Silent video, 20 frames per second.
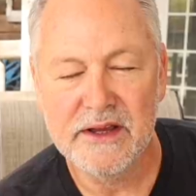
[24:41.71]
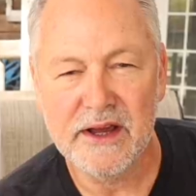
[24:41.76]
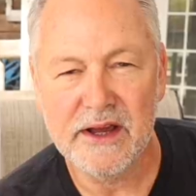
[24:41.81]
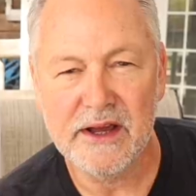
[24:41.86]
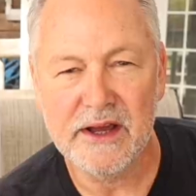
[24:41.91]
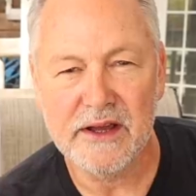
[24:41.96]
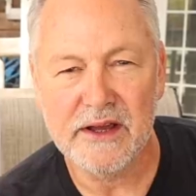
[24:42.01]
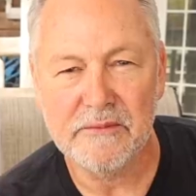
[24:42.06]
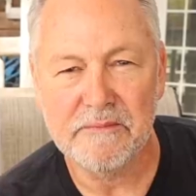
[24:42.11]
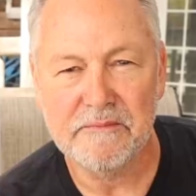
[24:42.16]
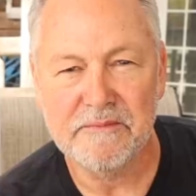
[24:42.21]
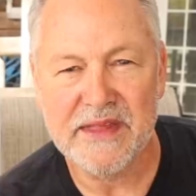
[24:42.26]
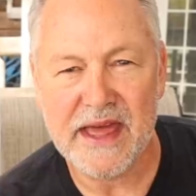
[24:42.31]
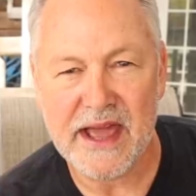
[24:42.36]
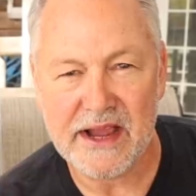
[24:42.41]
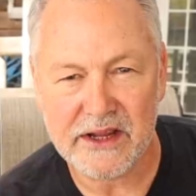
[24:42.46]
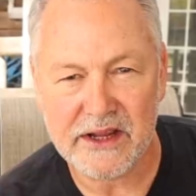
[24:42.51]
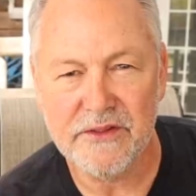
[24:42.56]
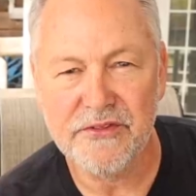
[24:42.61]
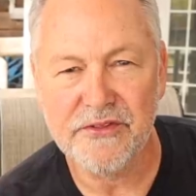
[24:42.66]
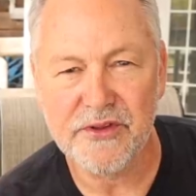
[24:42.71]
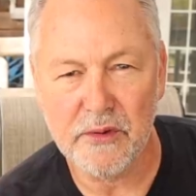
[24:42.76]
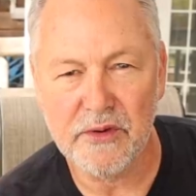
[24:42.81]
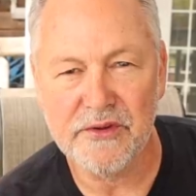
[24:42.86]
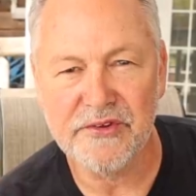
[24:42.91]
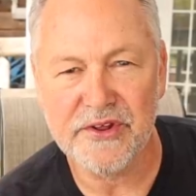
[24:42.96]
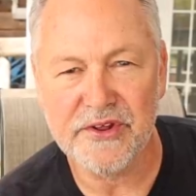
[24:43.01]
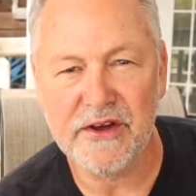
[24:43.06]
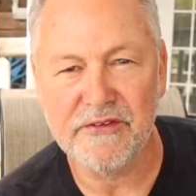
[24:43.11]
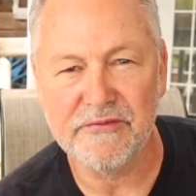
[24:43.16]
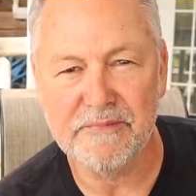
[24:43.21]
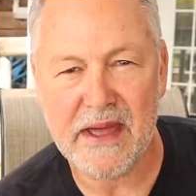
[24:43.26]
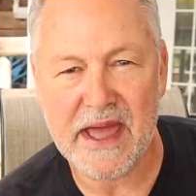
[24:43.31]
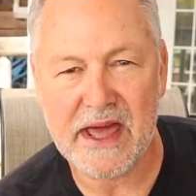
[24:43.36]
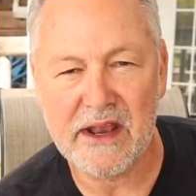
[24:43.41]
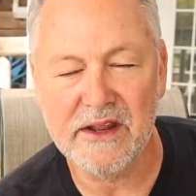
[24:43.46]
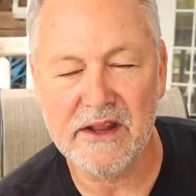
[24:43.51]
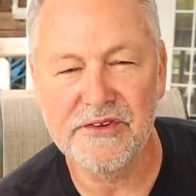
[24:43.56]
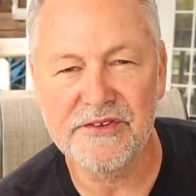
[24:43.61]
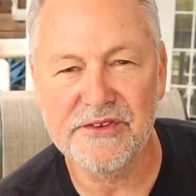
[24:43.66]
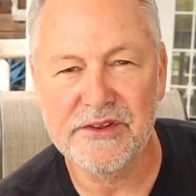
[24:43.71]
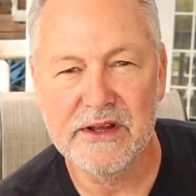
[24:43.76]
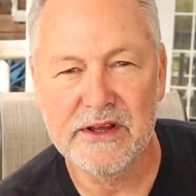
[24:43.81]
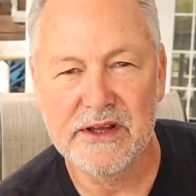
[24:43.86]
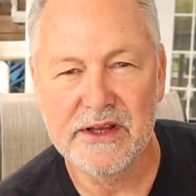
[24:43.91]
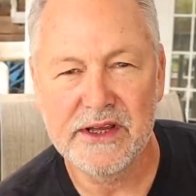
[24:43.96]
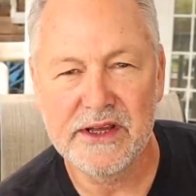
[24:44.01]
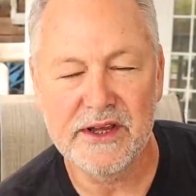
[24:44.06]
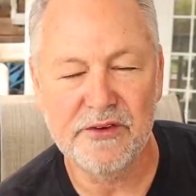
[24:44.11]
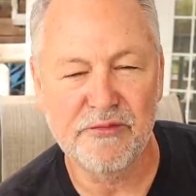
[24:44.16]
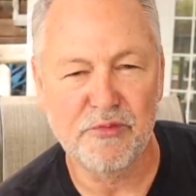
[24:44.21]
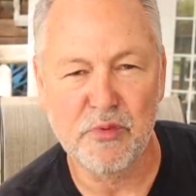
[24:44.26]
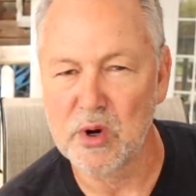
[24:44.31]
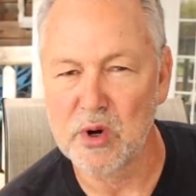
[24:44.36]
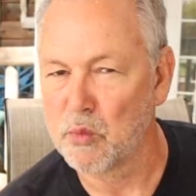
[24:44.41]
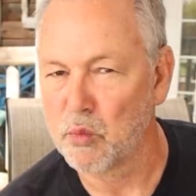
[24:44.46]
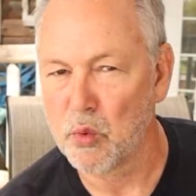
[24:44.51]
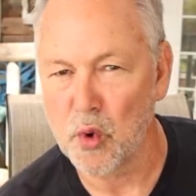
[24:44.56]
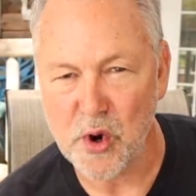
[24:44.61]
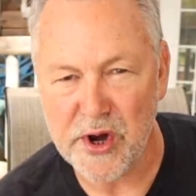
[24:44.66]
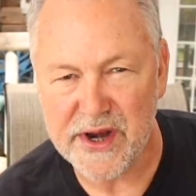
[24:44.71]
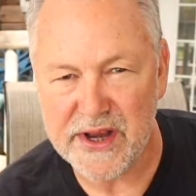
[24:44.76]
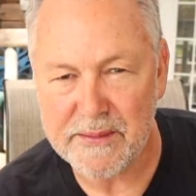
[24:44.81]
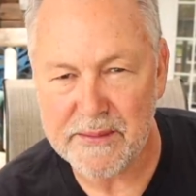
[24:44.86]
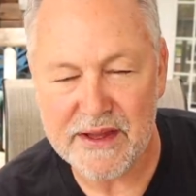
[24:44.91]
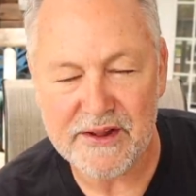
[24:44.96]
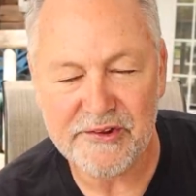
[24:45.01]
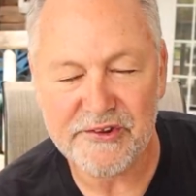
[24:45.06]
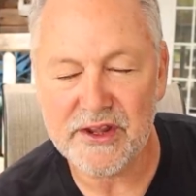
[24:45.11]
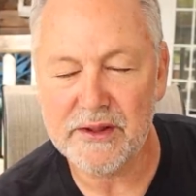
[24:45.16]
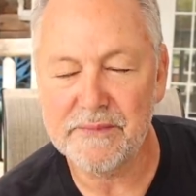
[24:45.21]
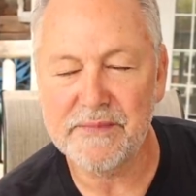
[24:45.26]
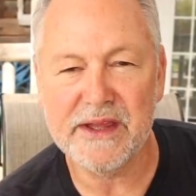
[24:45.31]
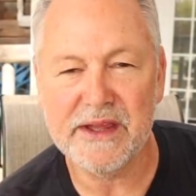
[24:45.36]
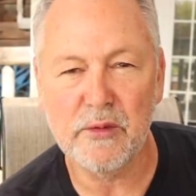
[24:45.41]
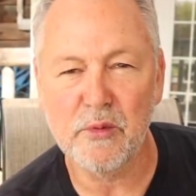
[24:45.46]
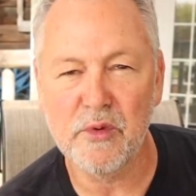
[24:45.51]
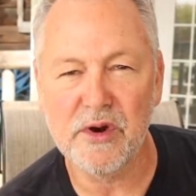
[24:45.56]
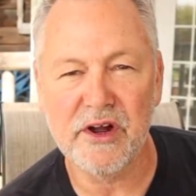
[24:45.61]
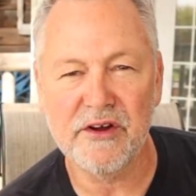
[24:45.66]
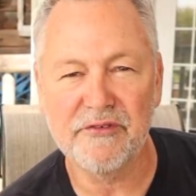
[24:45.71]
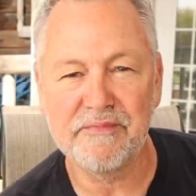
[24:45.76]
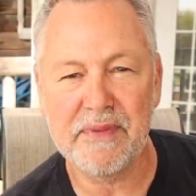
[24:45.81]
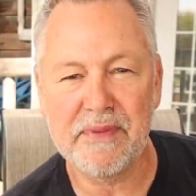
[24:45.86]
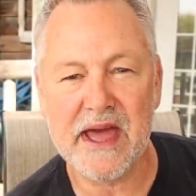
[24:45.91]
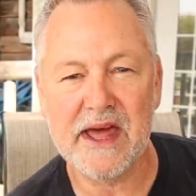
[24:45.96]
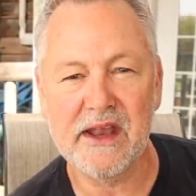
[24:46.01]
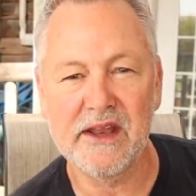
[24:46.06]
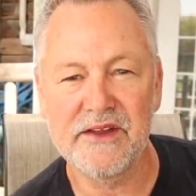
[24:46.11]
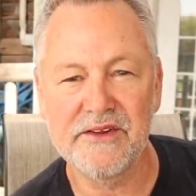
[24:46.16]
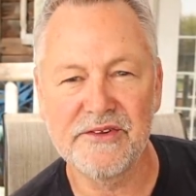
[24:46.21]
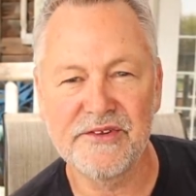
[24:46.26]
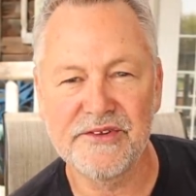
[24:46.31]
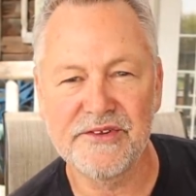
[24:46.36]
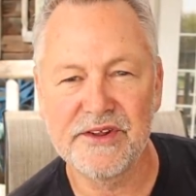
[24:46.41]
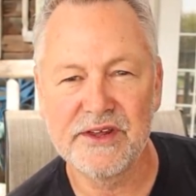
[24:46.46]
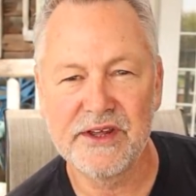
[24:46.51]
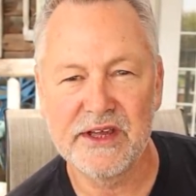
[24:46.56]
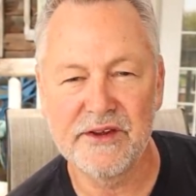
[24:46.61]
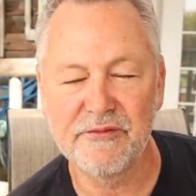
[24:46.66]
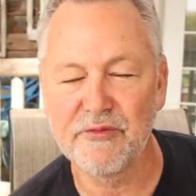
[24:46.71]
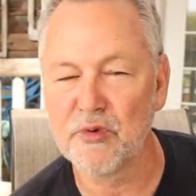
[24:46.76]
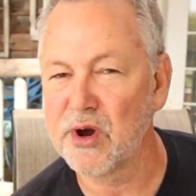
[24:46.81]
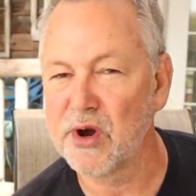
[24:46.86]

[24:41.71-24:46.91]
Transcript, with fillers: that can throw us off balance. If we're worried about something, we're off balance. If